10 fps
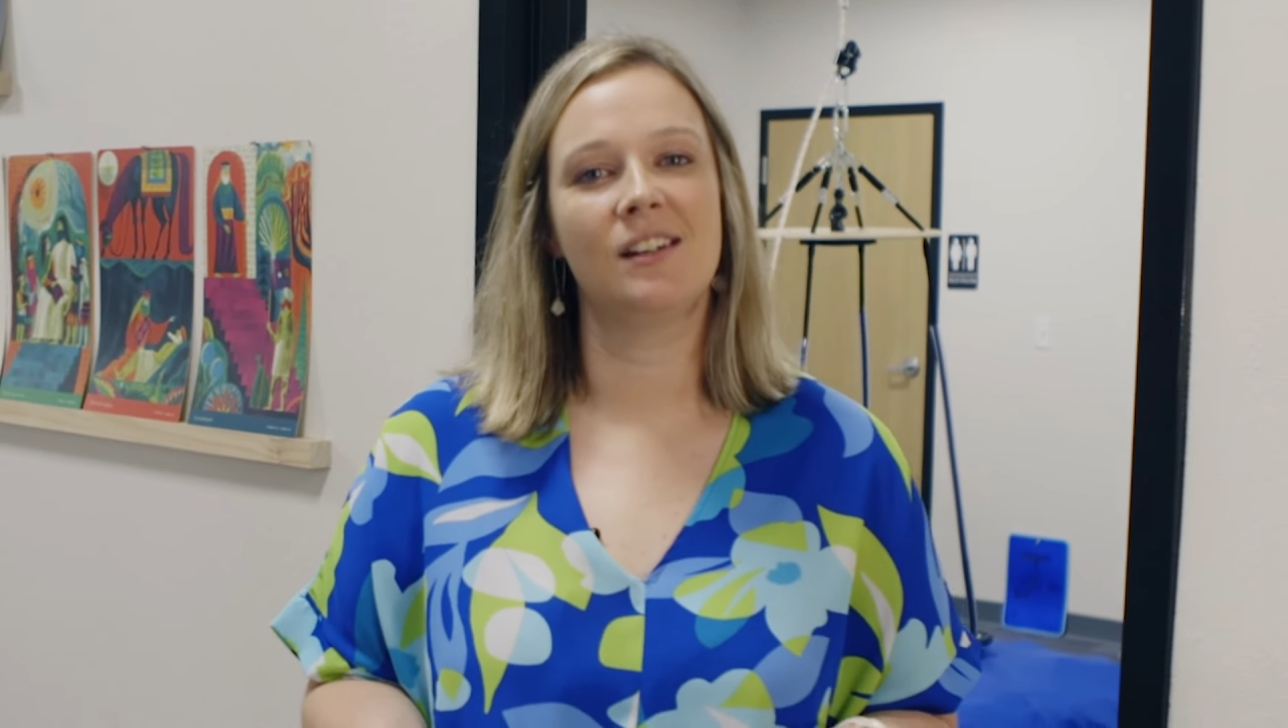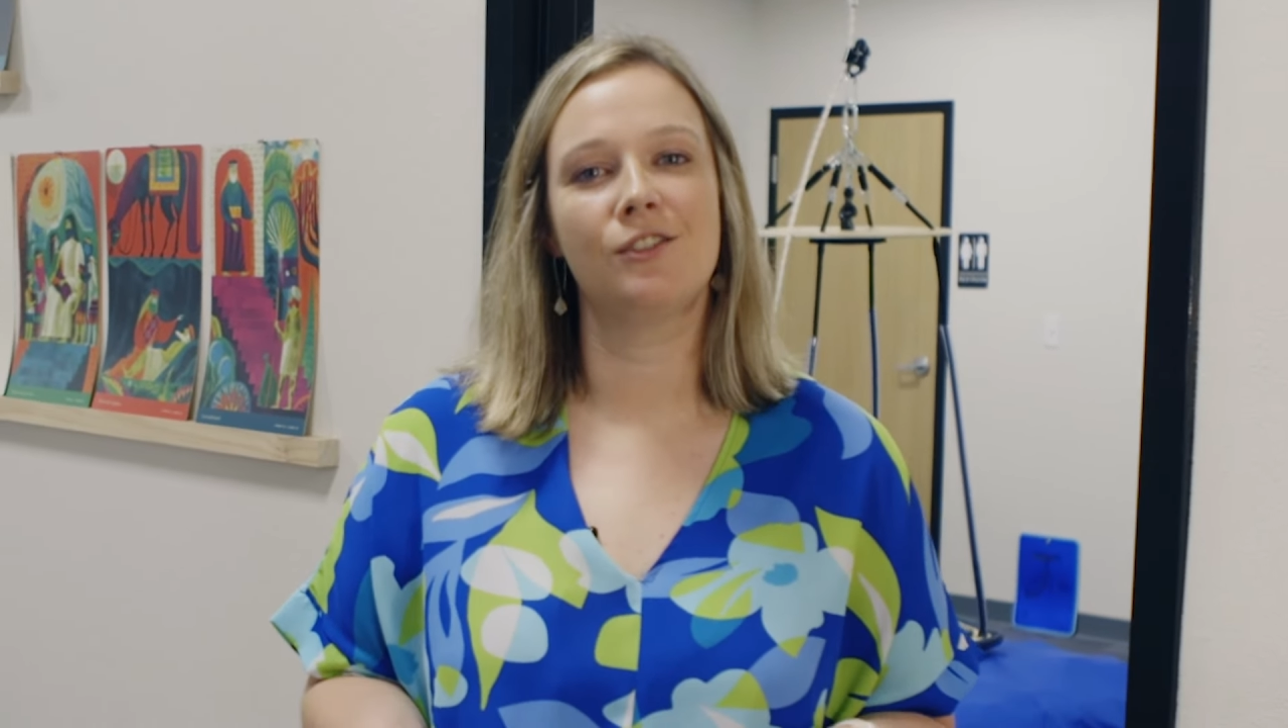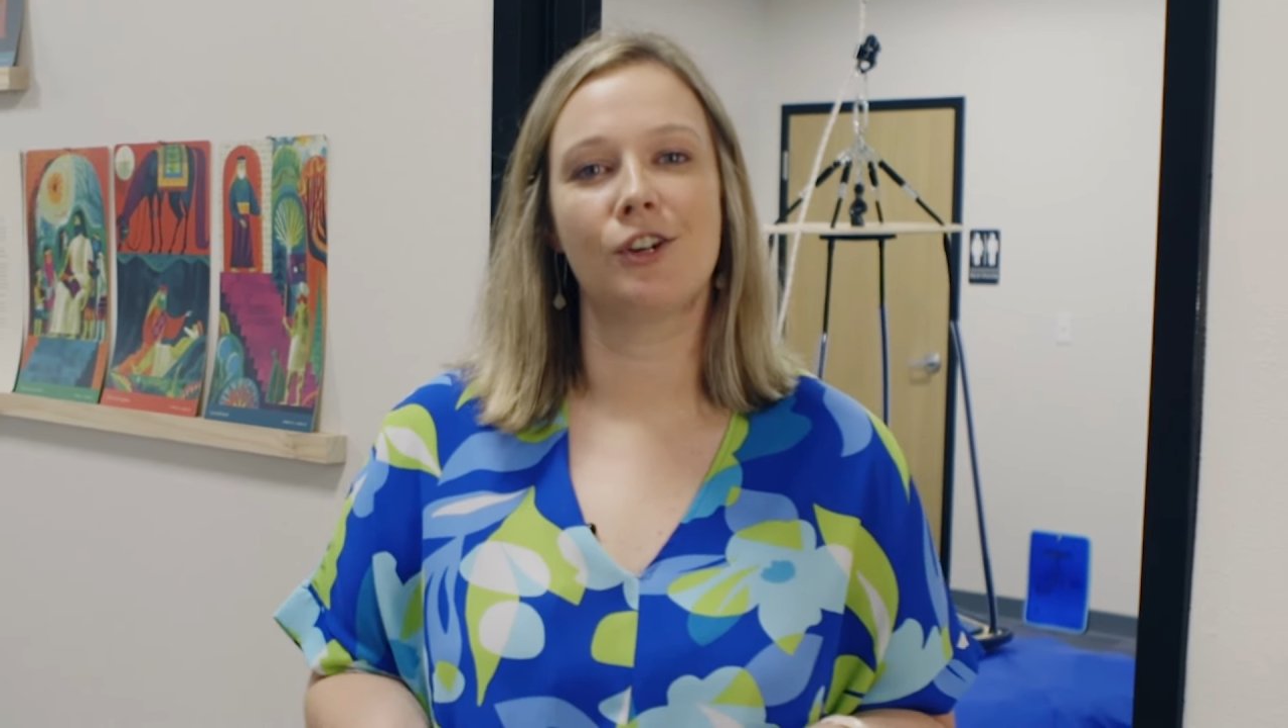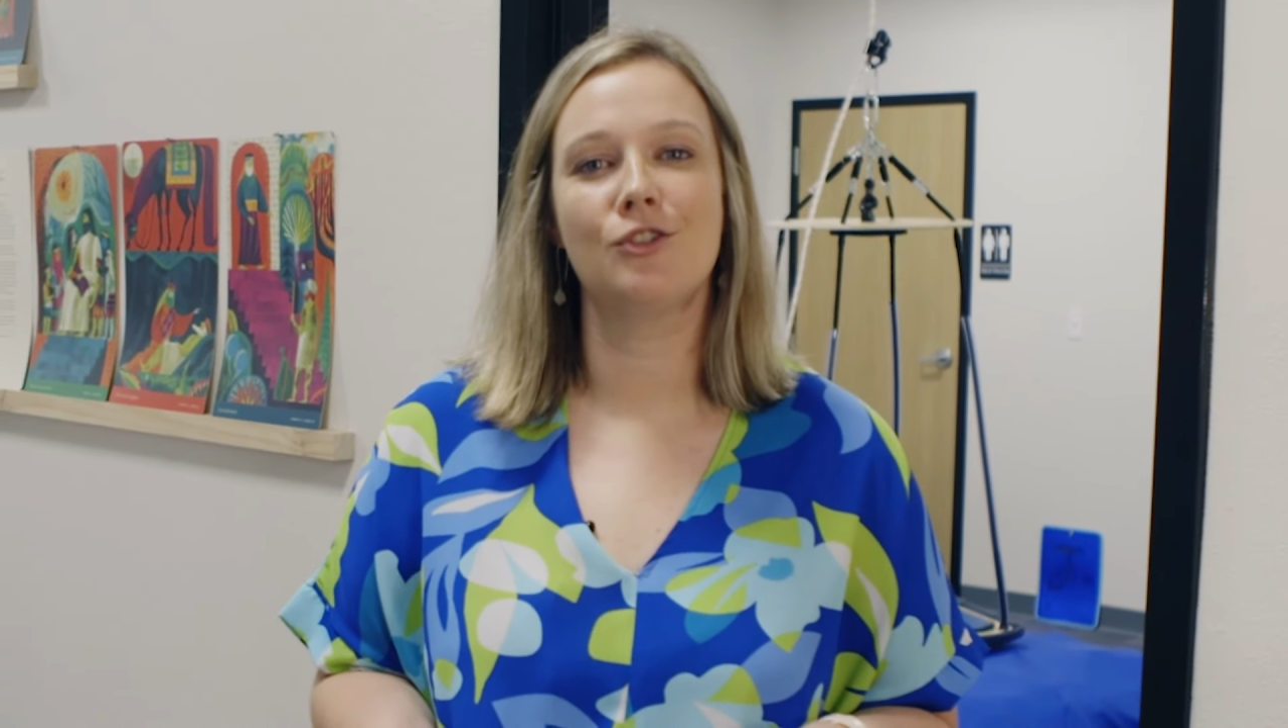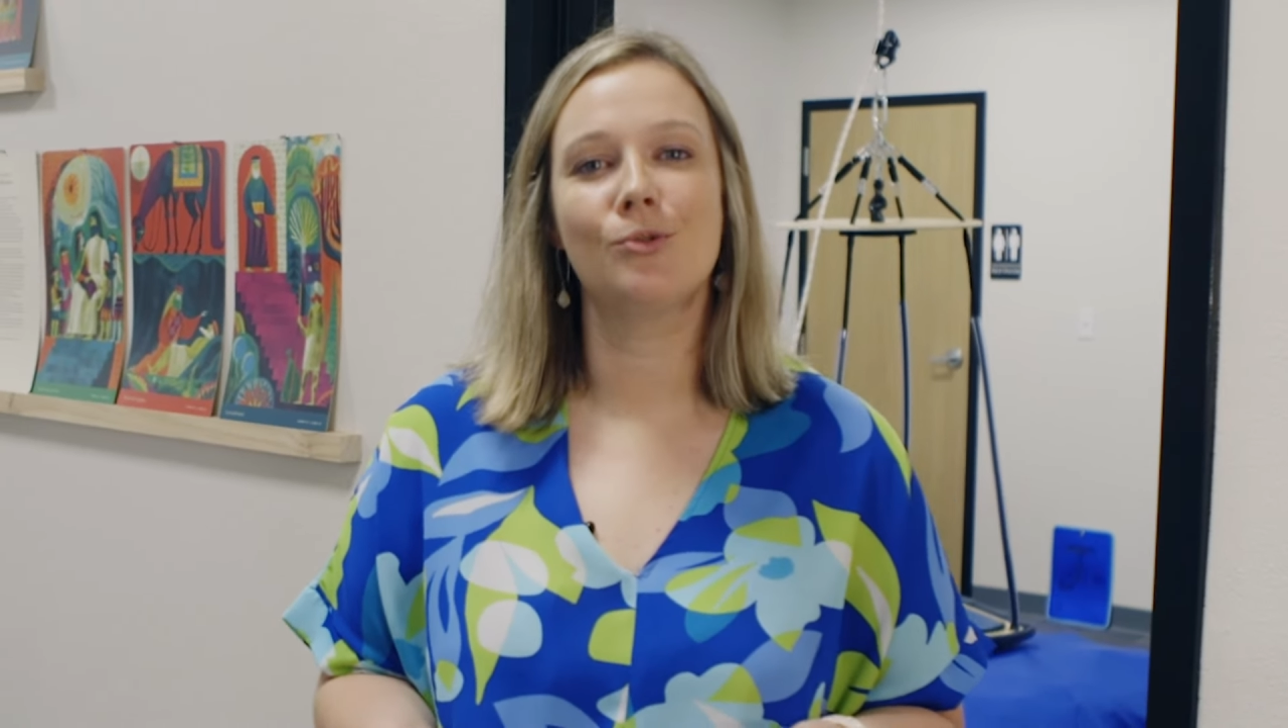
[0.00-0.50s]
it
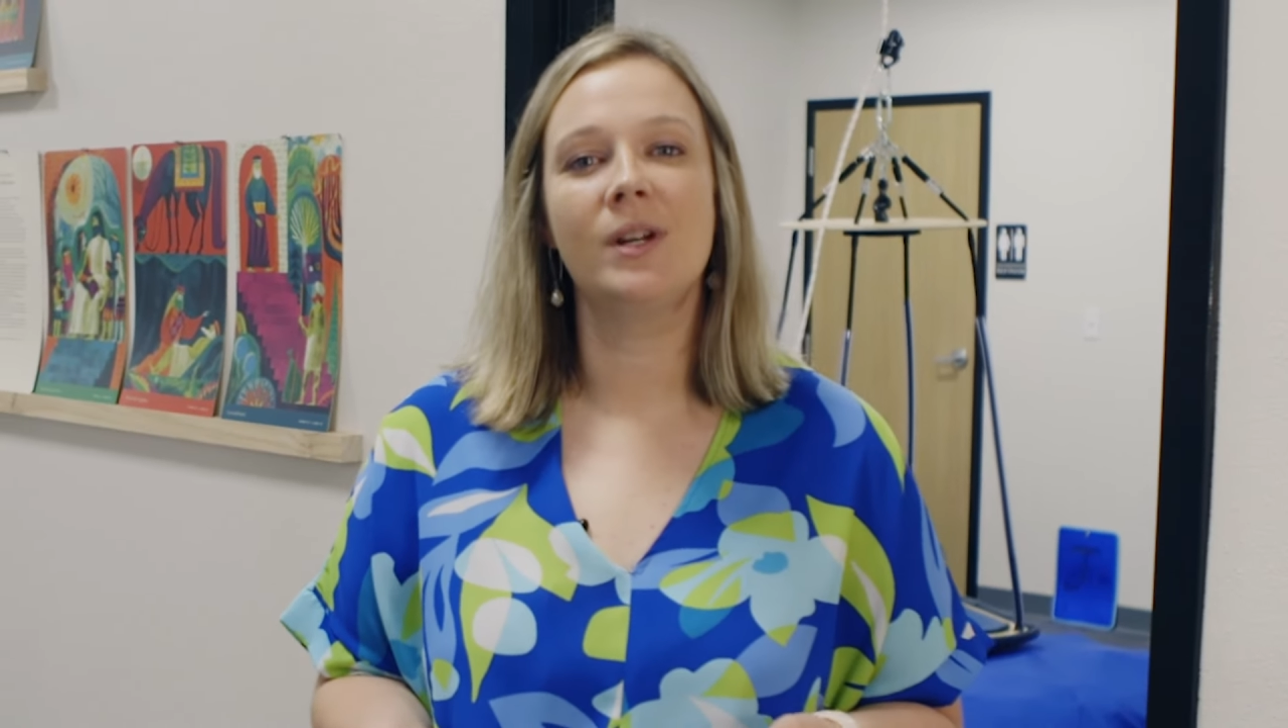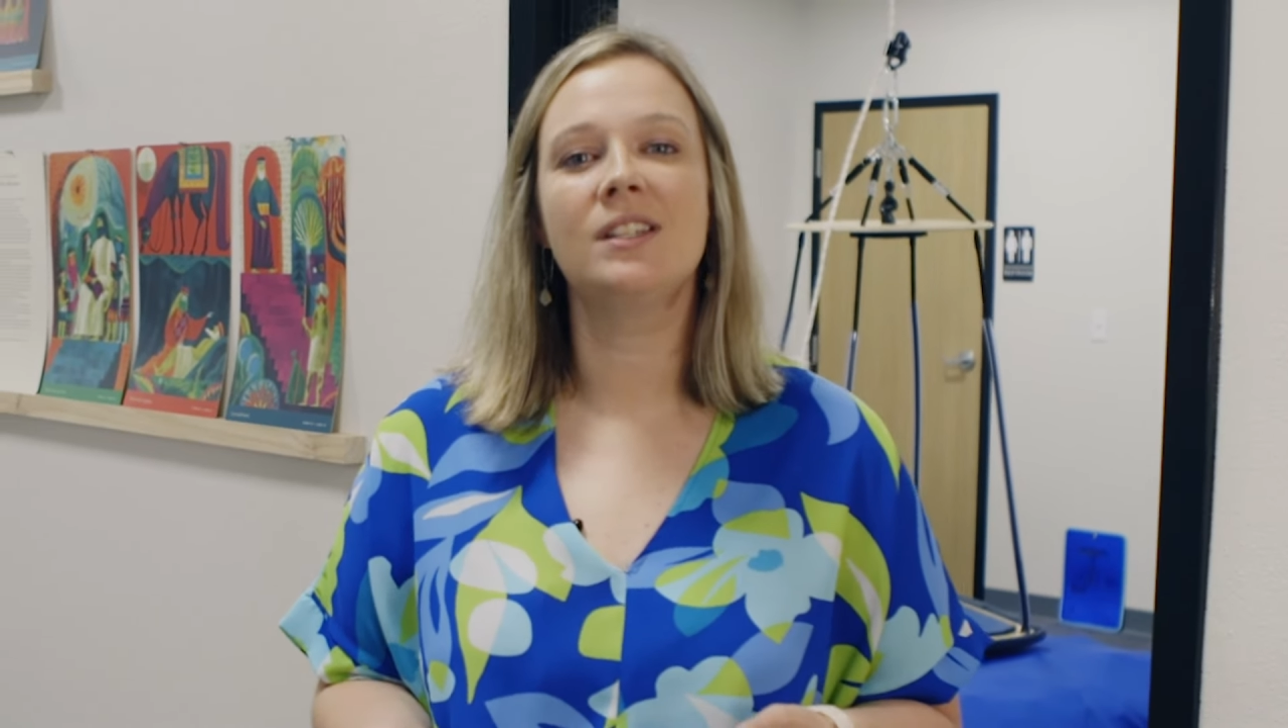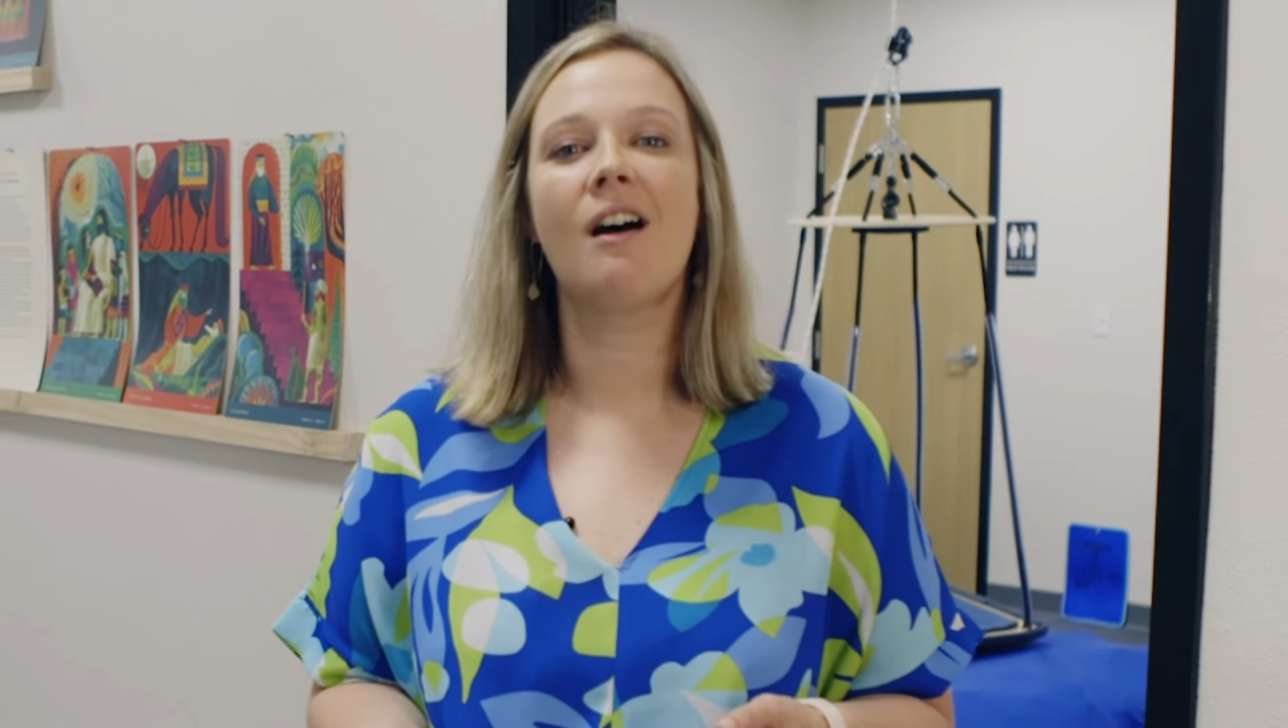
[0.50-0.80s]
is our joy